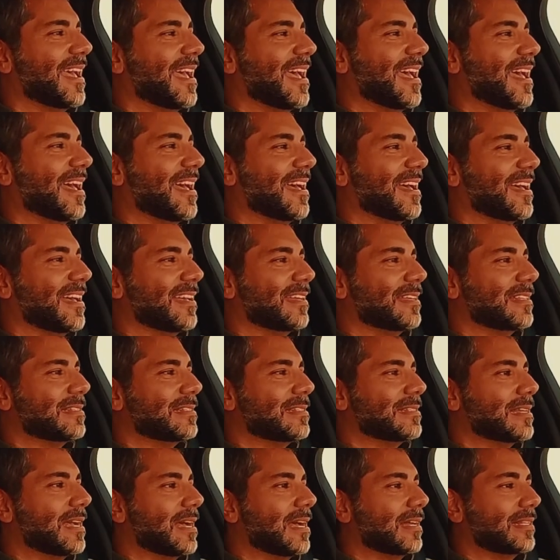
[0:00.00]

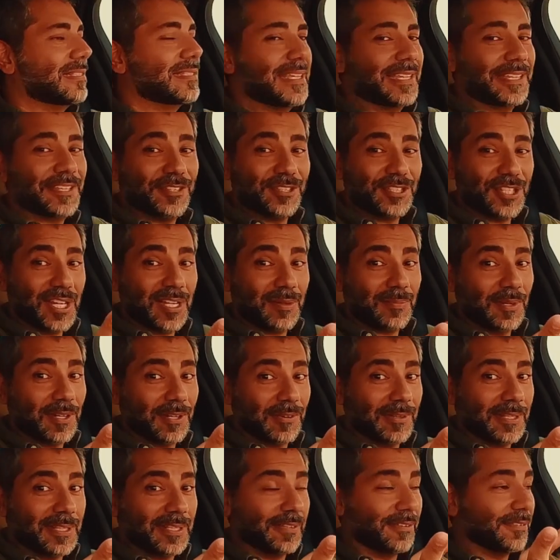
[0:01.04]
and take your checkbook
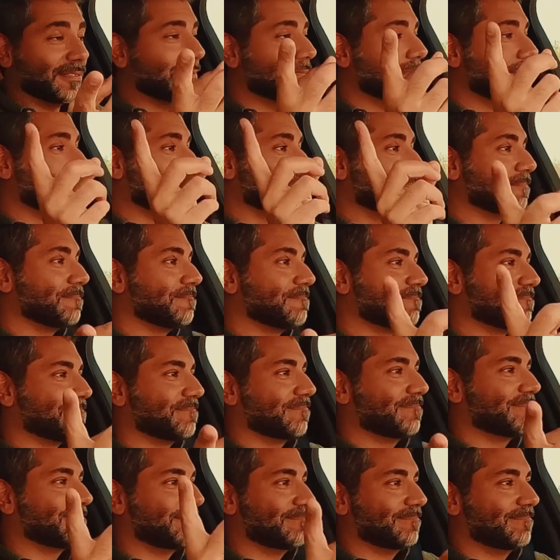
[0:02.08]
with you.
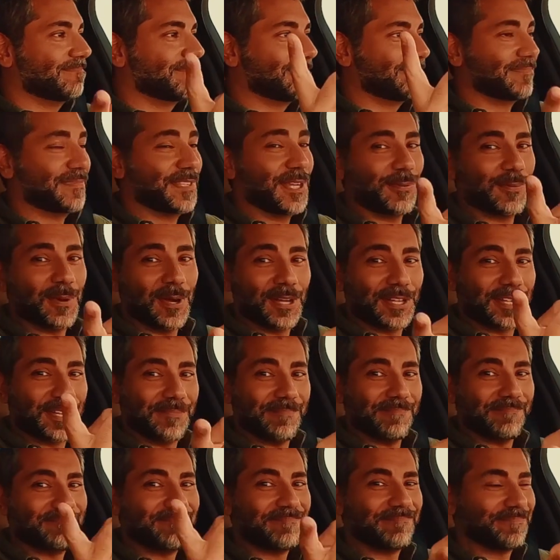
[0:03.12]
You're
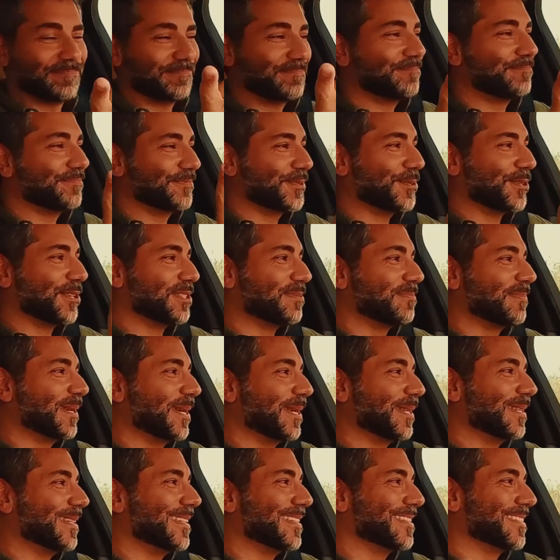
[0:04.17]
welcome. Trust me
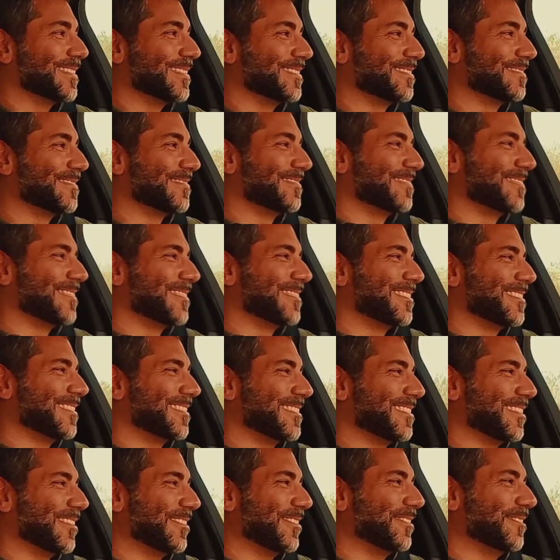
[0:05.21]
on this.
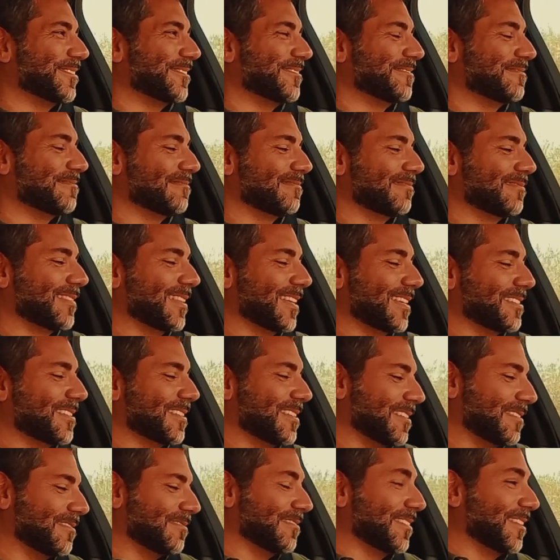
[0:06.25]
So that's
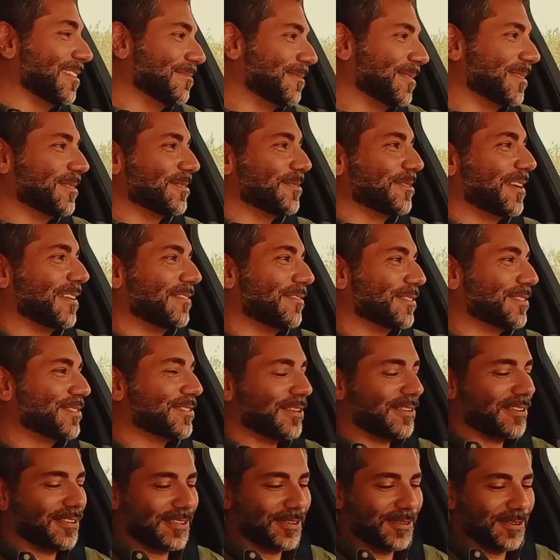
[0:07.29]
it. I'm going to drive the
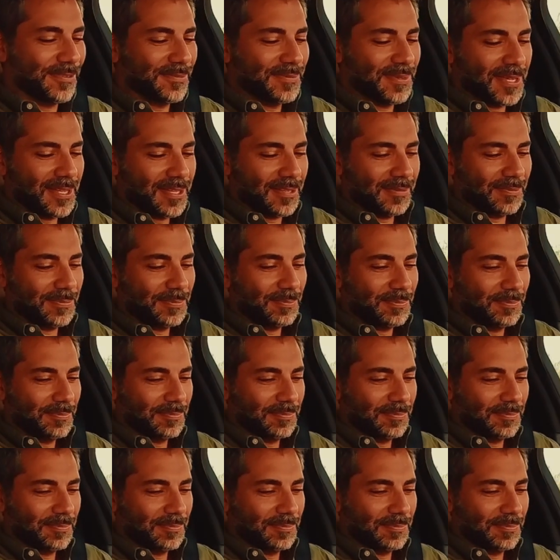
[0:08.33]
car home now,